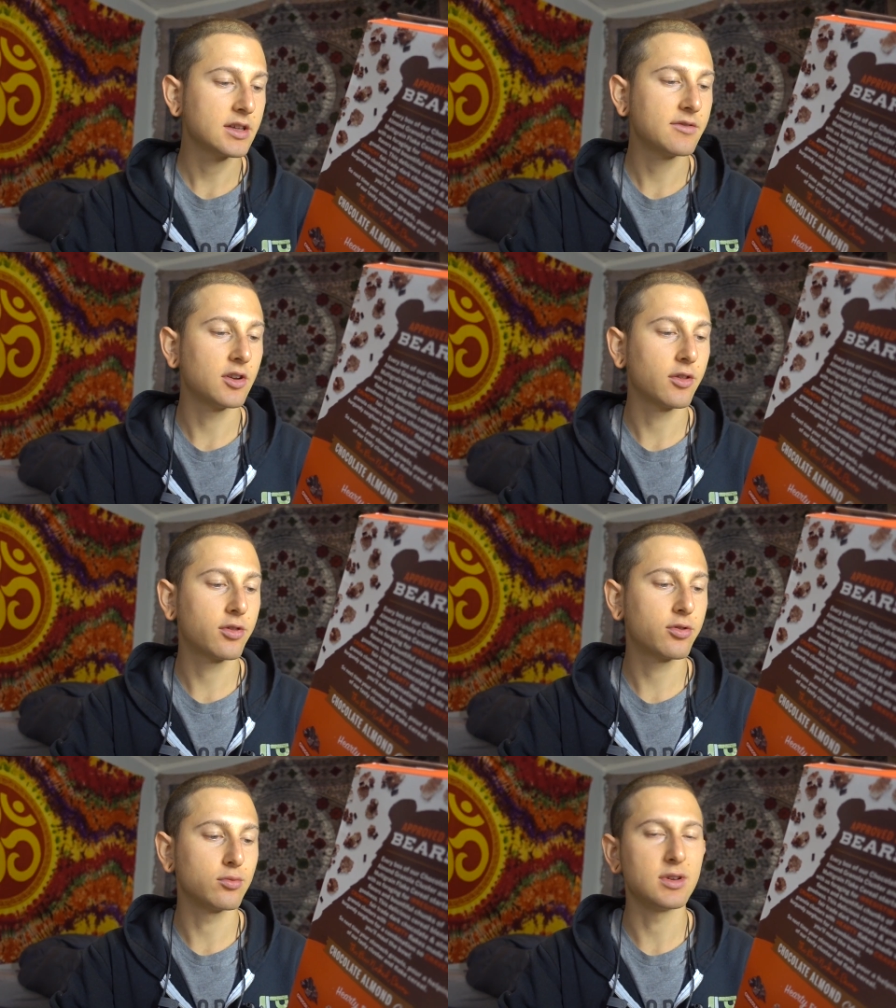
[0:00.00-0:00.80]
I give it a
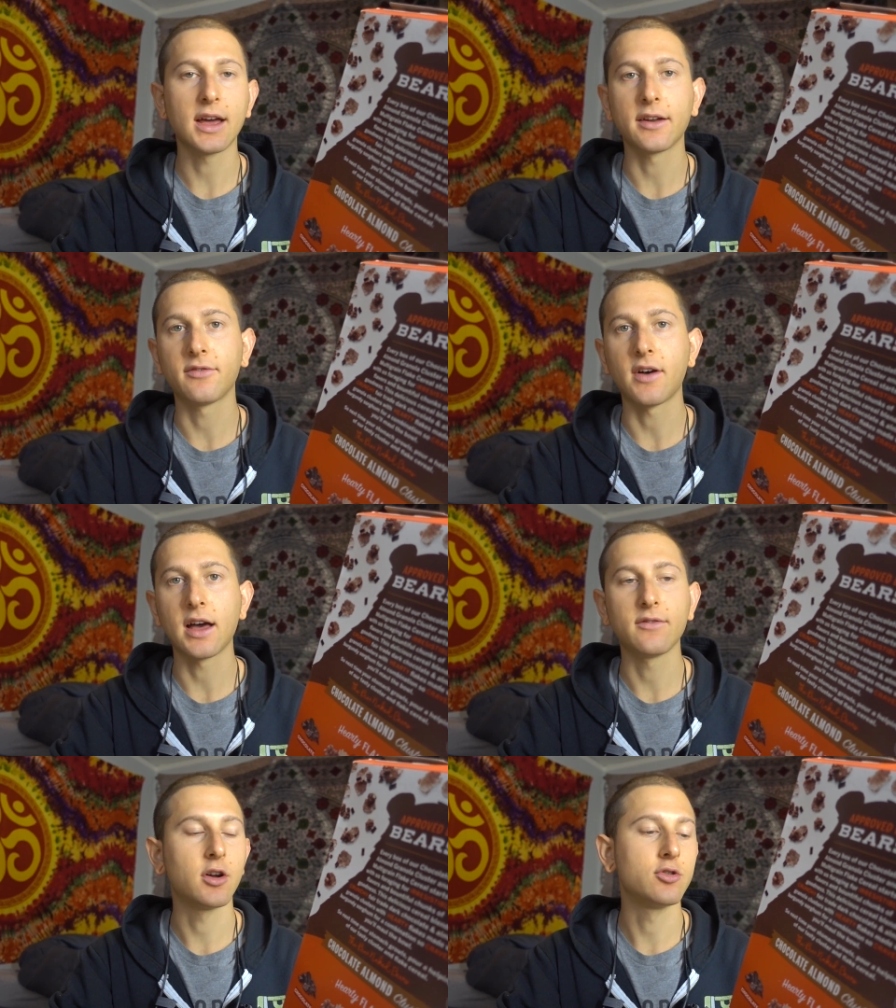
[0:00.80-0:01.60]
3 out of
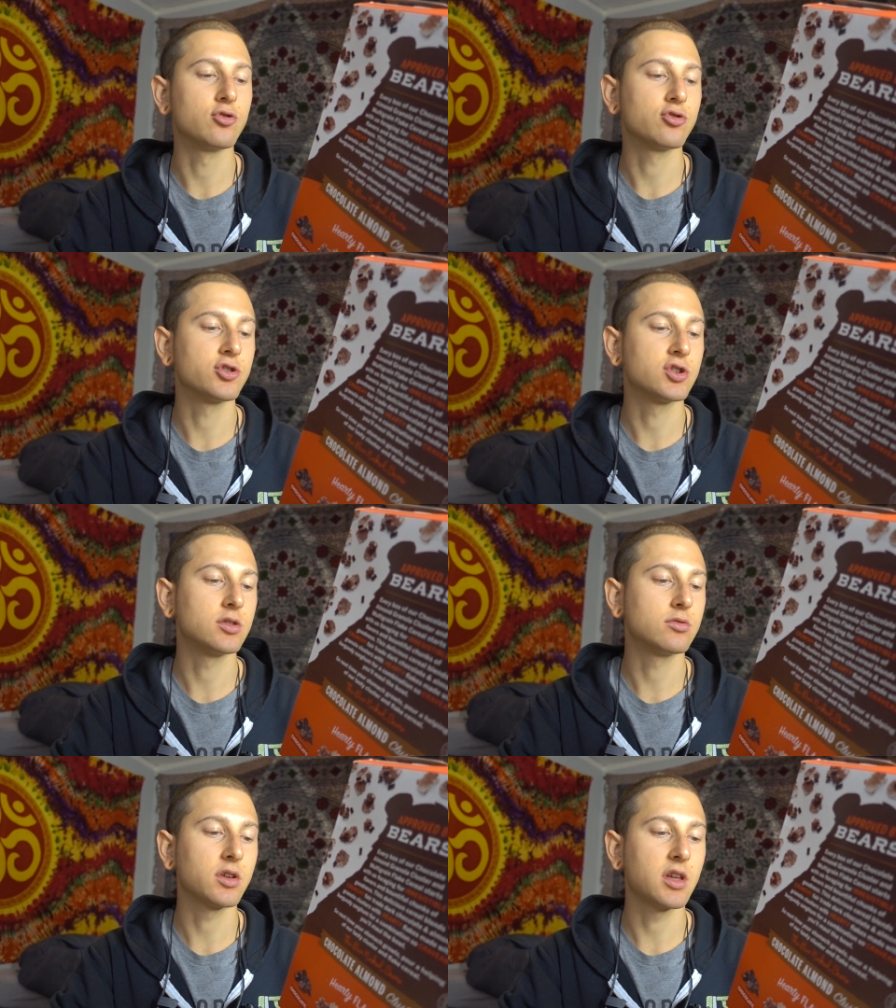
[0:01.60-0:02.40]
5 on
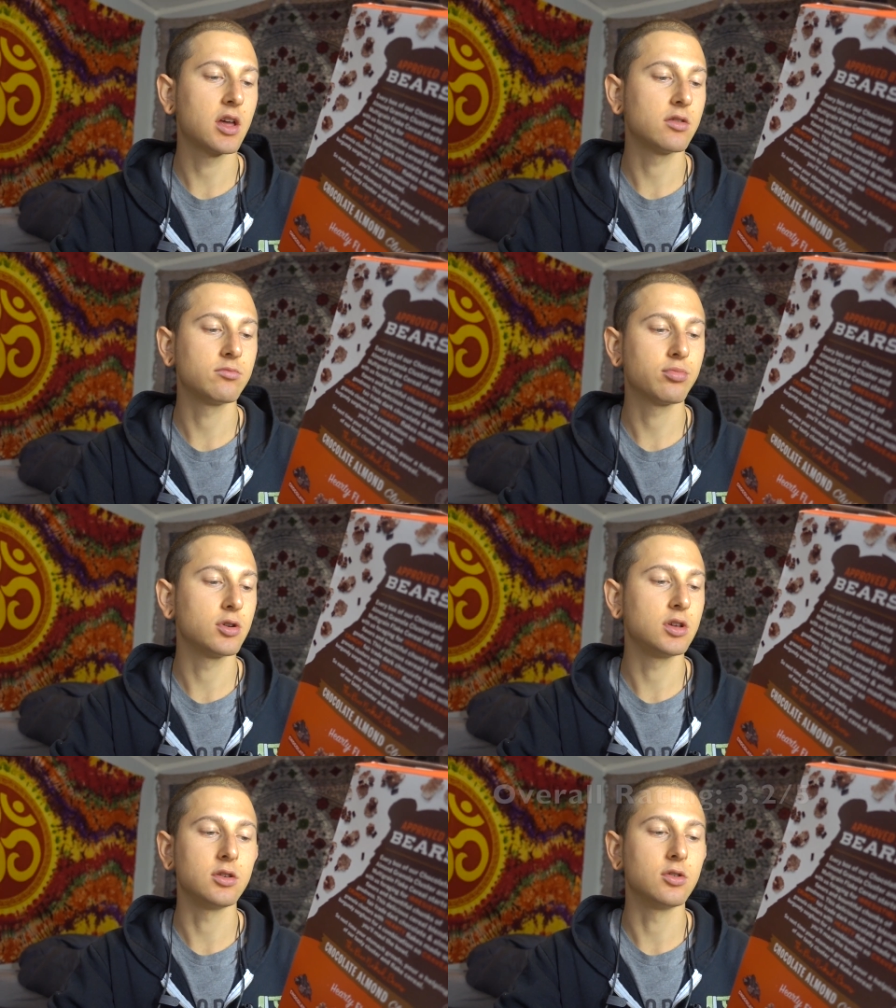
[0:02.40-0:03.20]
nutrition. Again,
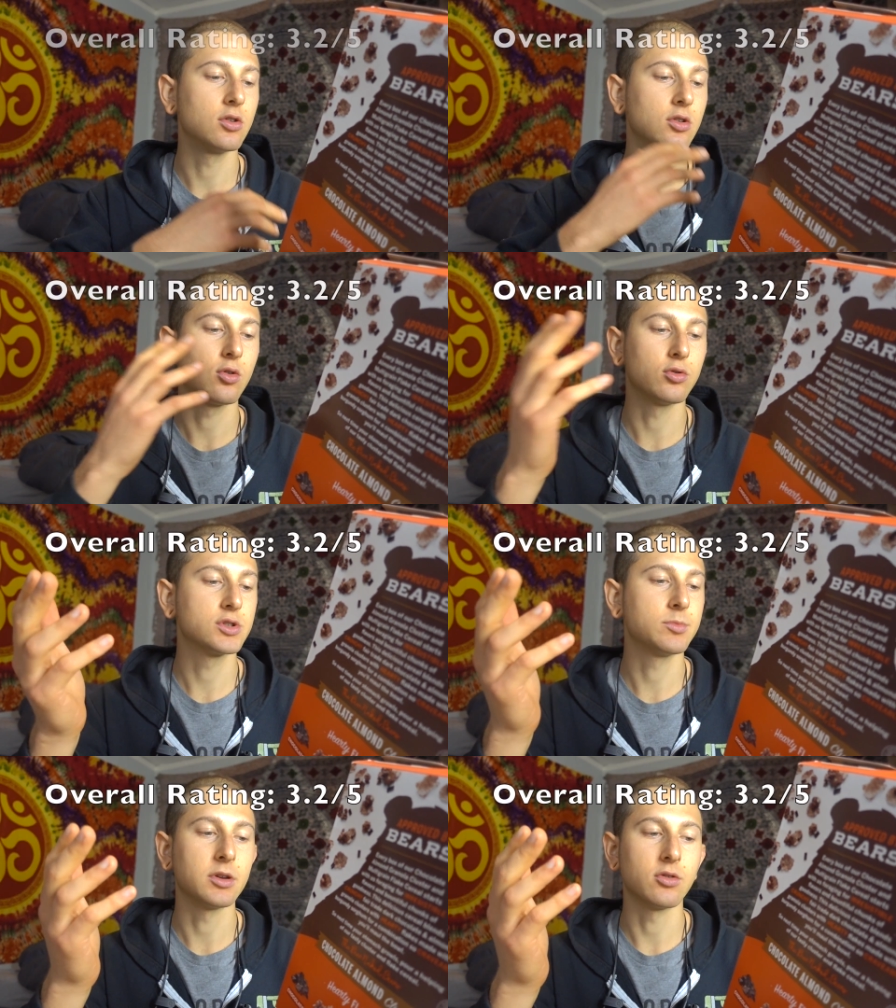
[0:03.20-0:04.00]
pretty good,
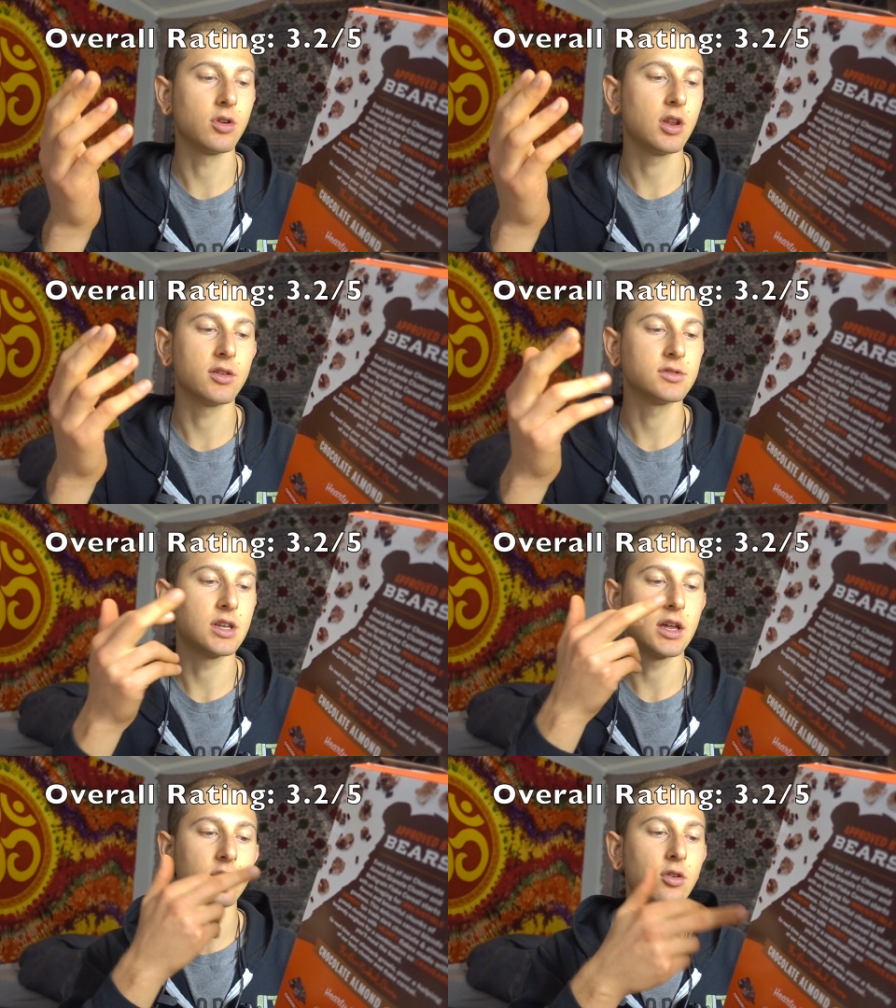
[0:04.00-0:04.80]
wholesome ingredients.
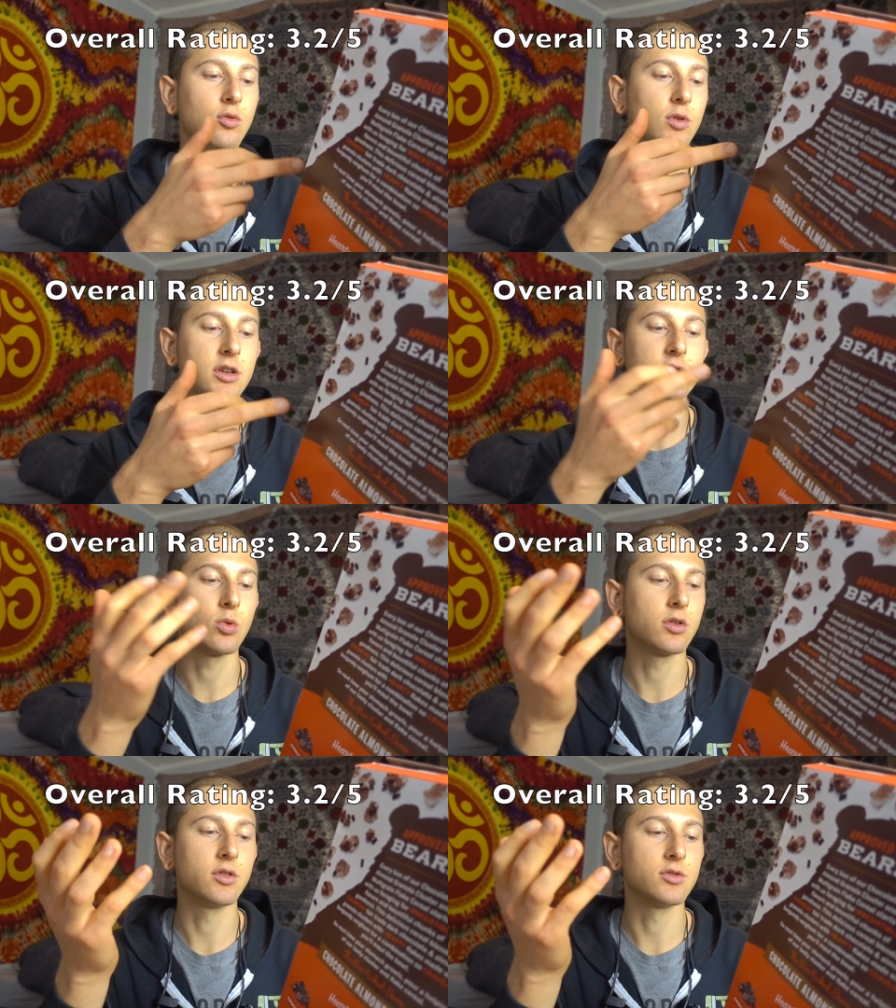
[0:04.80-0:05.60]
I know what each
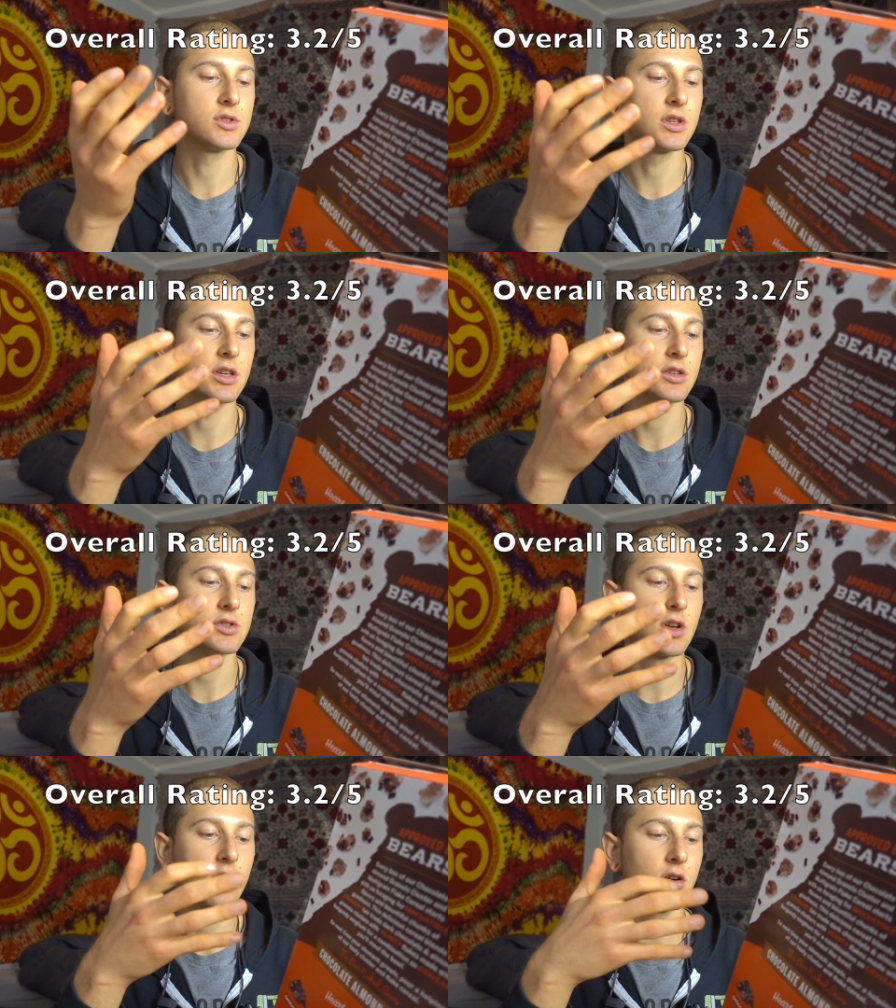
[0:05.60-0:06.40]
one of those
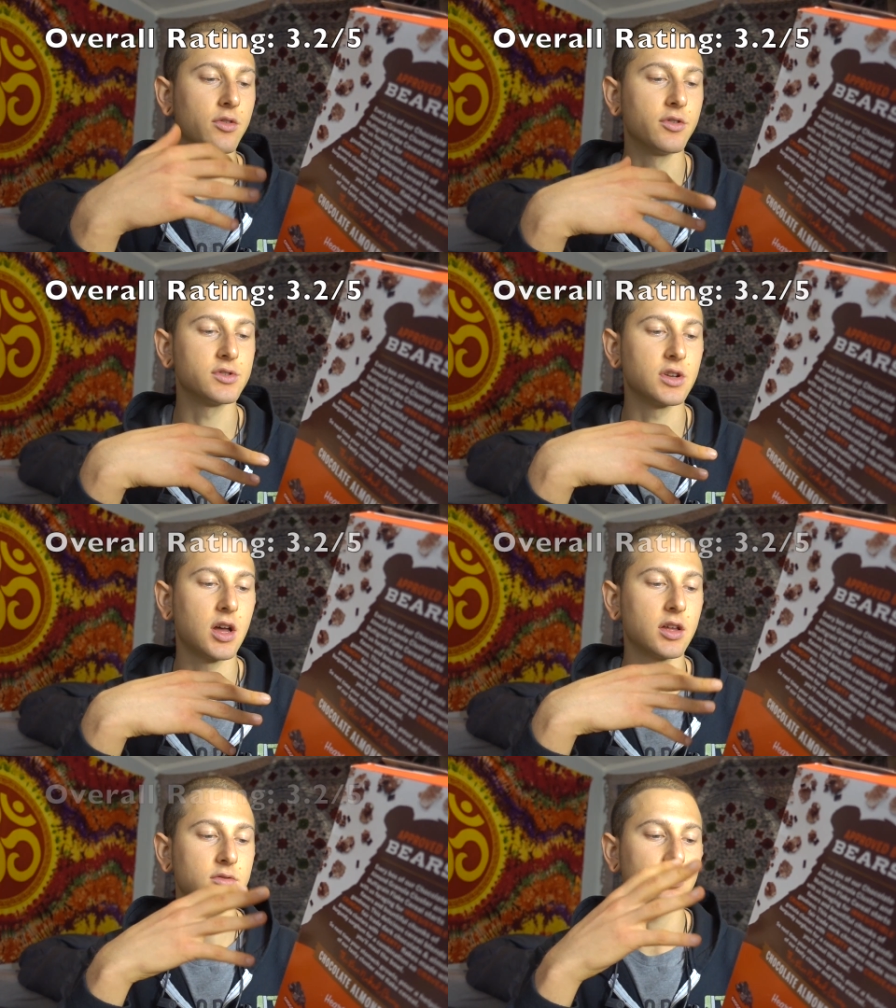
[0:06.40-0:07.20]
things are. There's
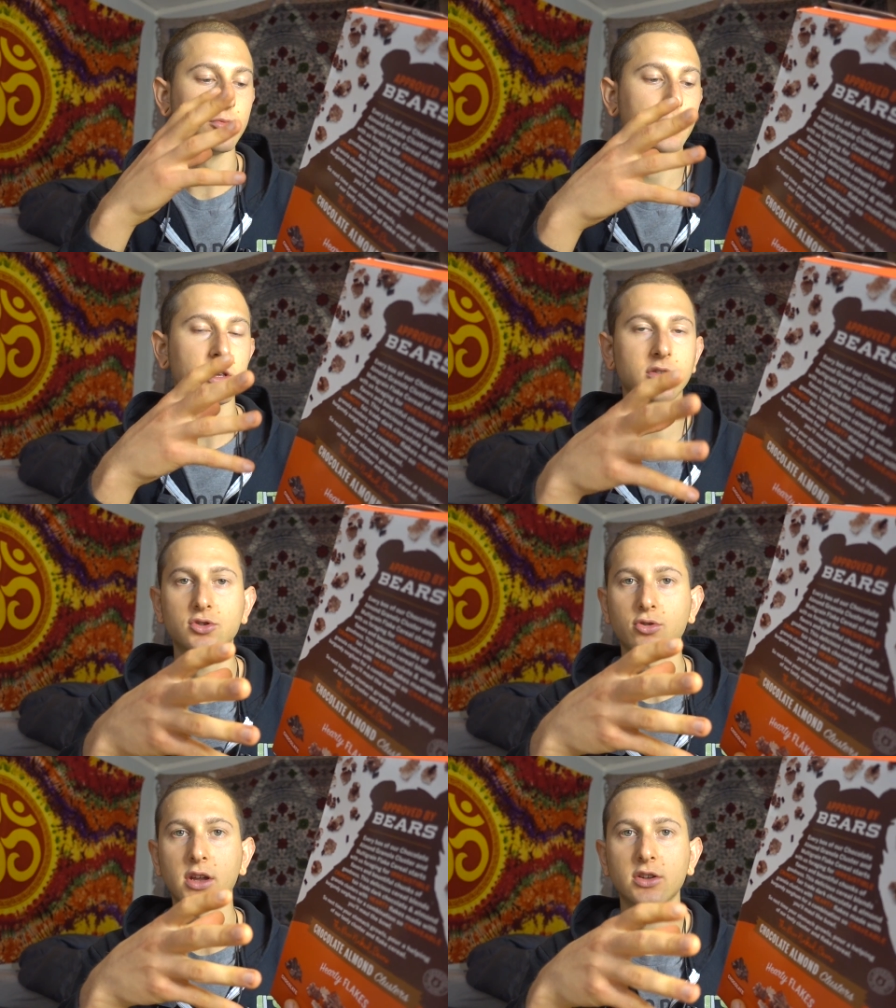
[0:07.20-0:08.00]
not too many
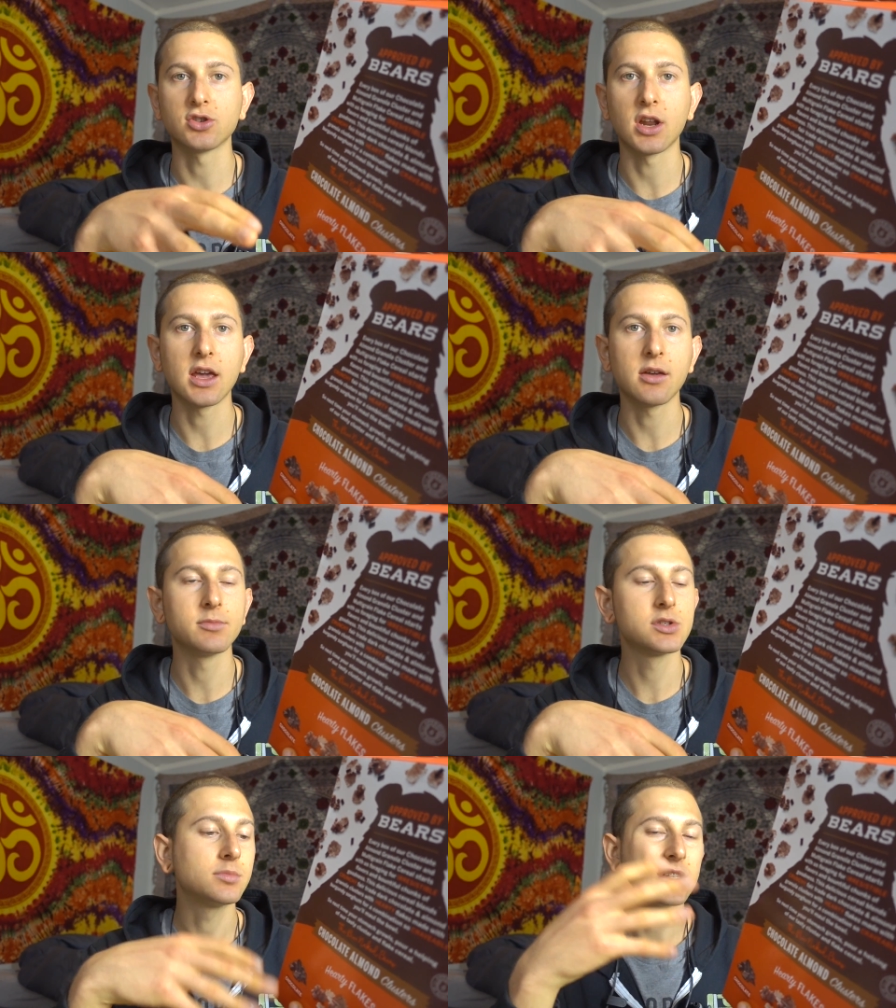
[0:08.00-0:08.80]
strange names.